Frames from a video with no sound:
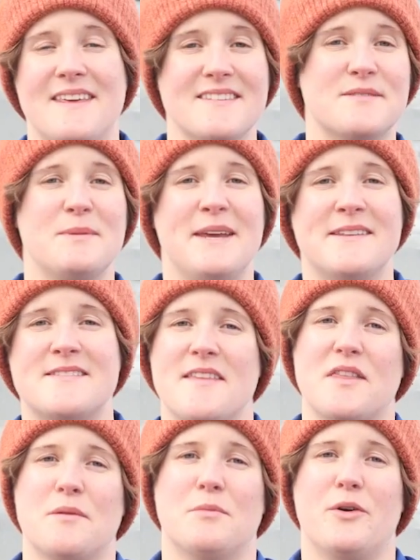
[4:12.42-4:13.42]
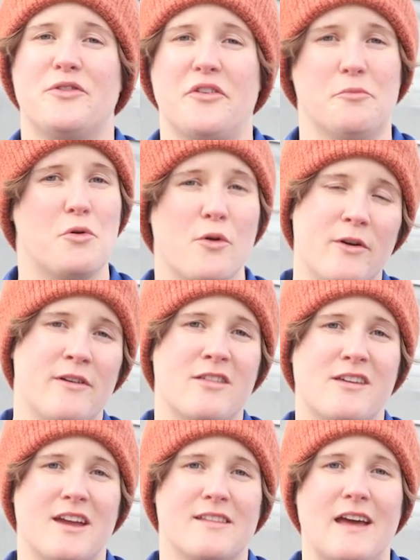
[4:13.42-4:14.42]
This means that the most important
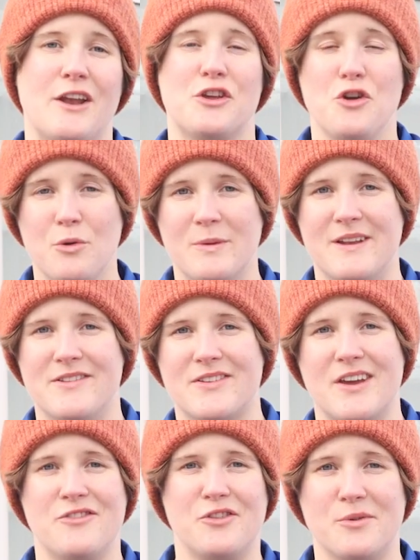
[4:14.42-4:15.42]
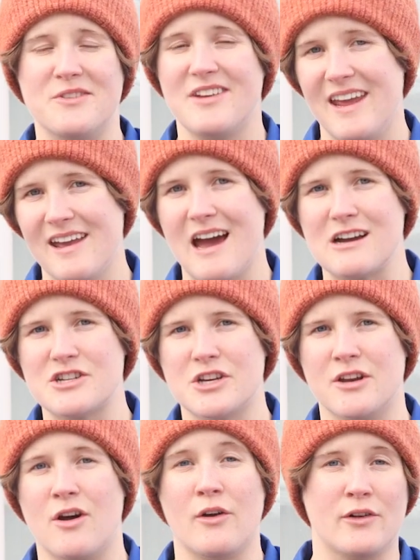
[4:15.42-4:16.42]
thing that humans can do to take
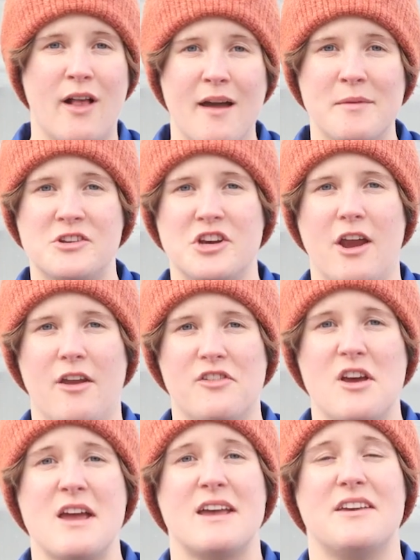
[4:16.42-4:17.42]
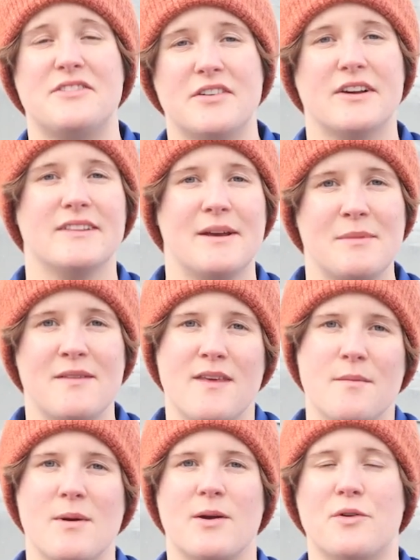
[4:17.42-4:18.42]
action on climate change is to limit
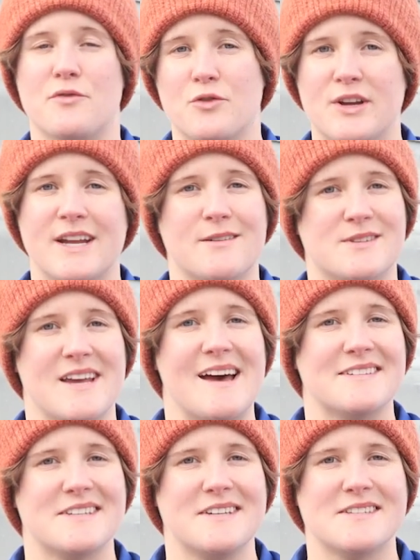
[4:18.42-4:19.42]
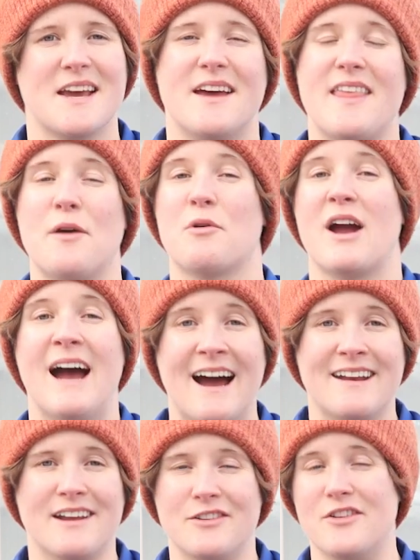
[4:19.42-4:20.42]
the amount of greenhouse gases that we're
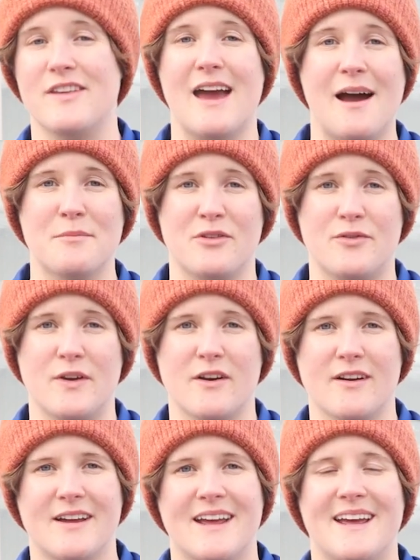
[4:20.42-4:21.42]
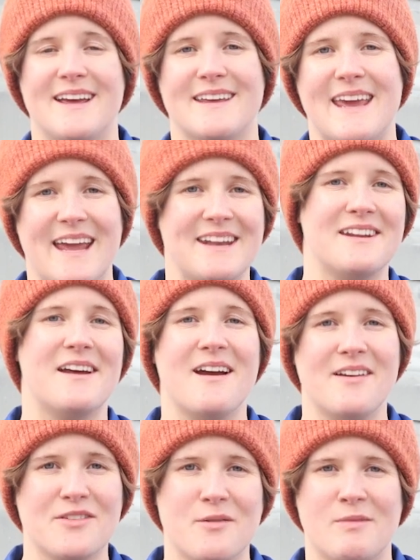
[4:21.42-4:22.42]
adding to the atmosphere. Canada
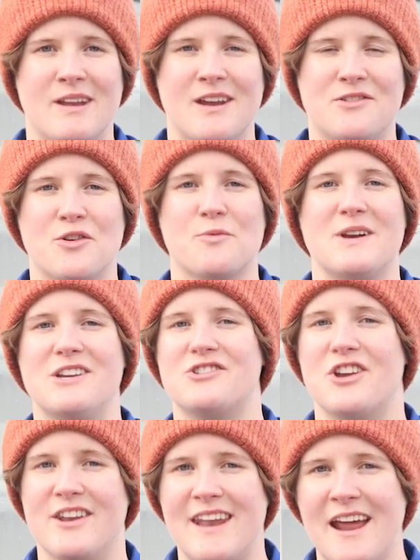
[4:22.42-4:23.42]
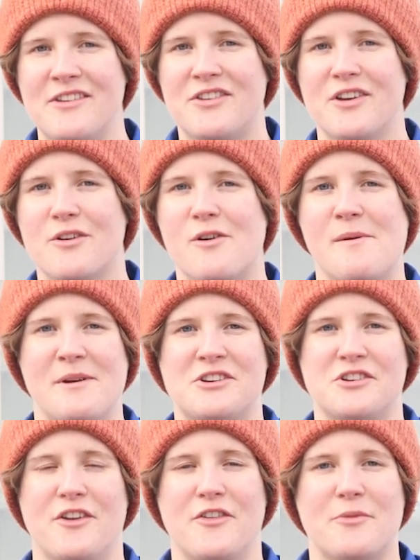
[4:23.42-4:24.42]
has committed to reach net zero
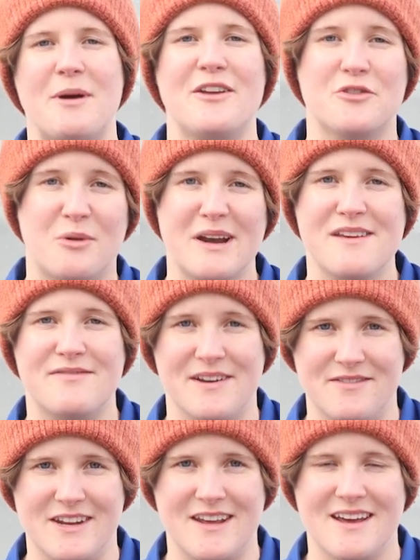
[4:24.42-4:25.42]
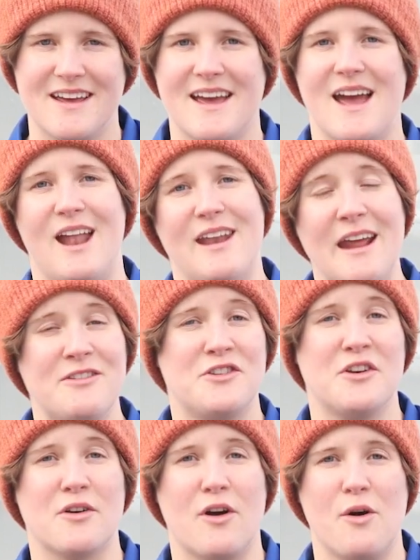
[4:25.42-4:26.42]
emissions by 2050. Net
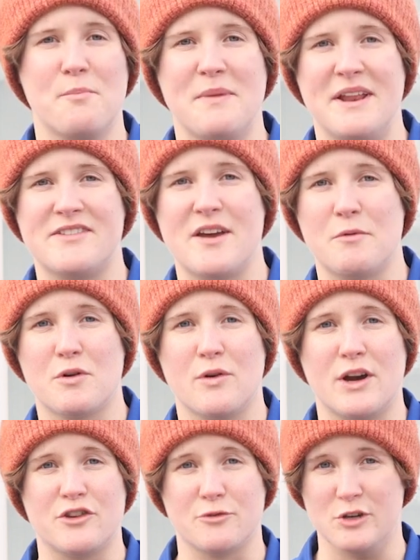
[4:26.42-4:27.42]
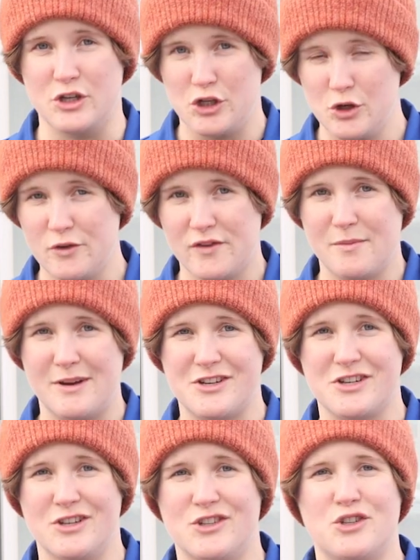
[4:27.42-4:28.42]
zero means that we're going to reduce
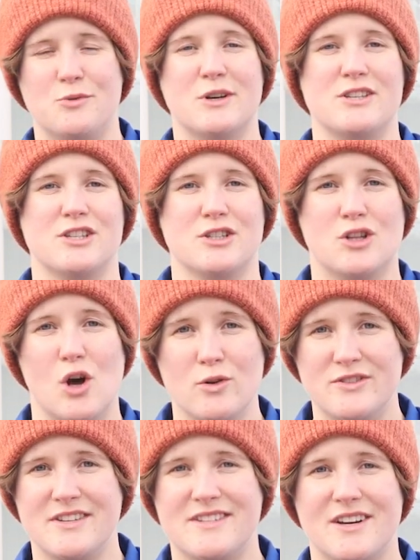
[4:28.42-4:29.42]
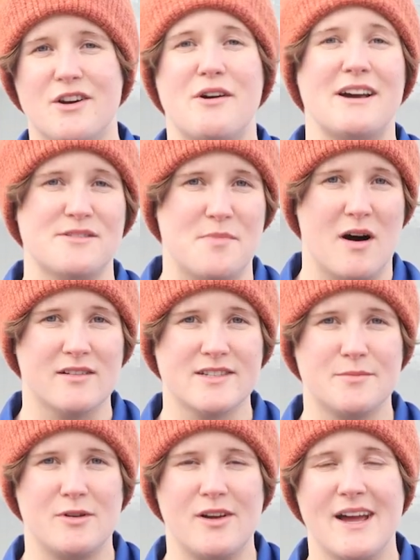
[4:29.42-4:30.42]
emissions to as close to zero as
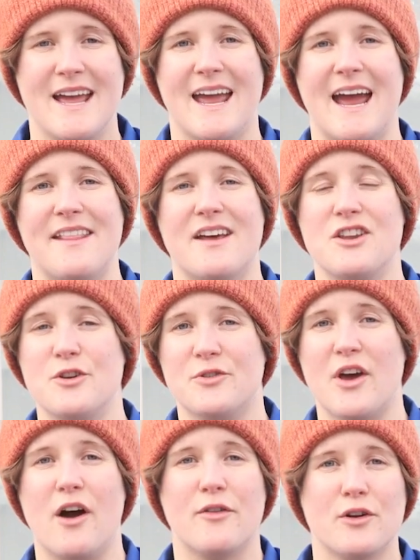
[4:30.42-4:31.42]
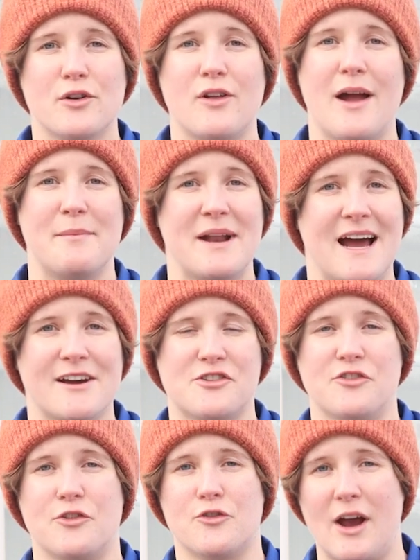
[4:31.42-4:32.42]
possible, and then use other climate
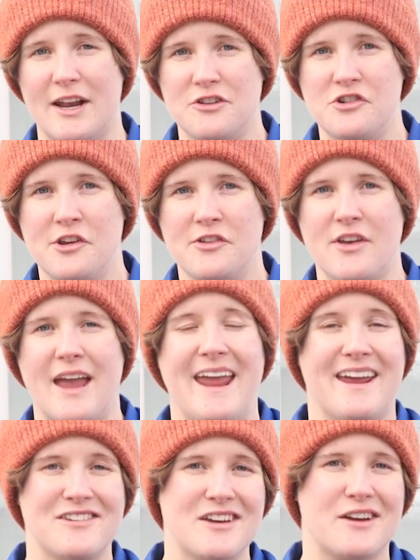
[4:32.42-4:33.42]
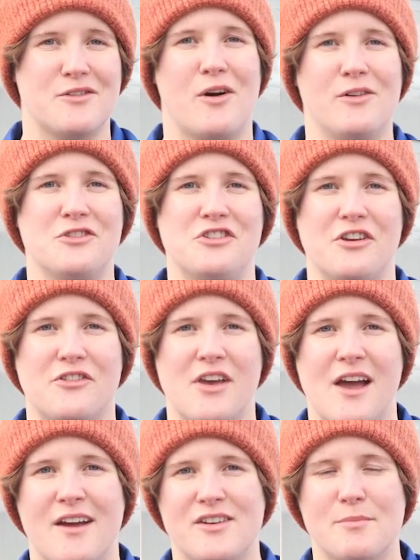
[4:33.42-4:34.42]
action strategies and technologies
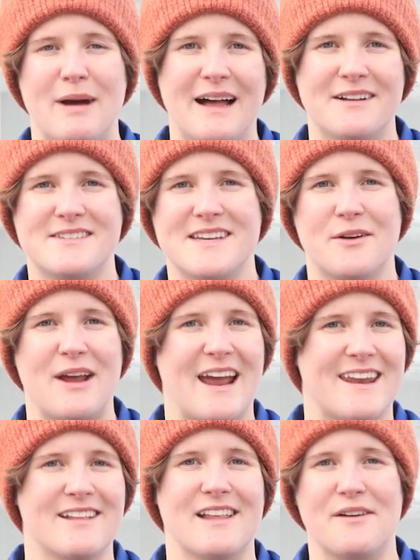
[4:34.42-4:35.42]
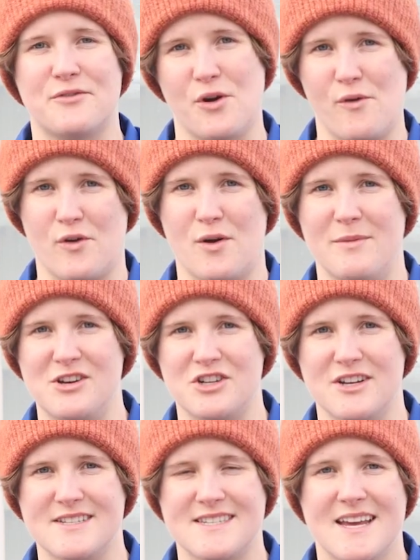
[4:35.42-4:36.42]
to balance out any leftover
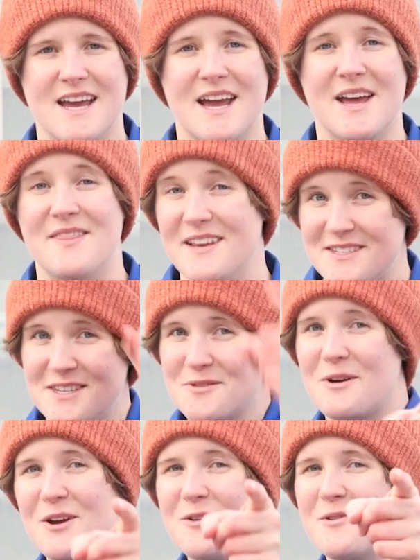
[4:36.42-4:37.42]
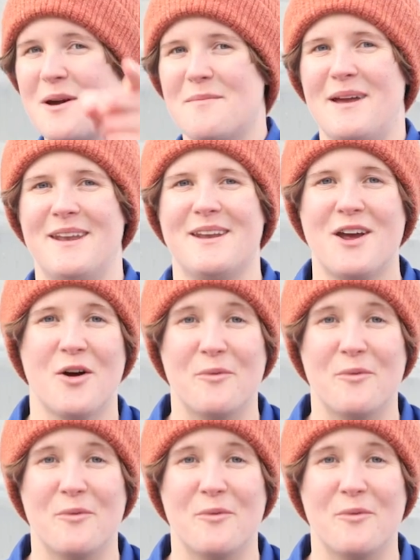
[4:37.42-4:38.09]
emissions. This is where you come in.